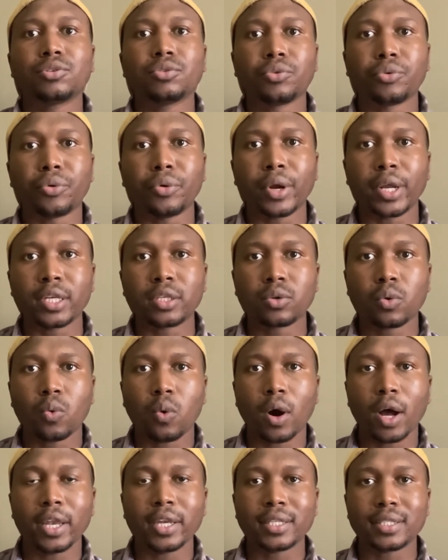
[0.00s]
great
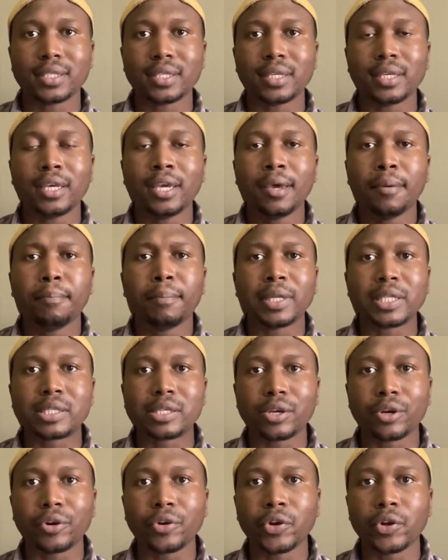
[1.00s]
quality
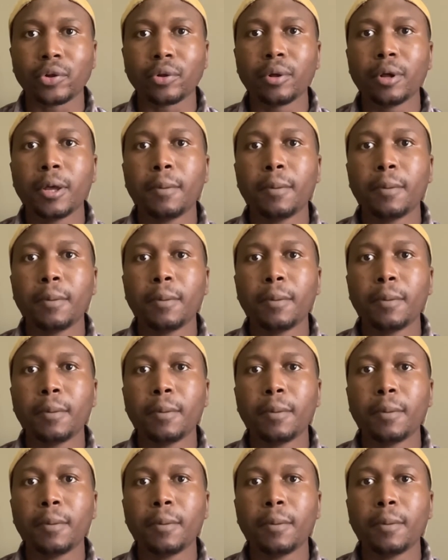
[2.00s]
material.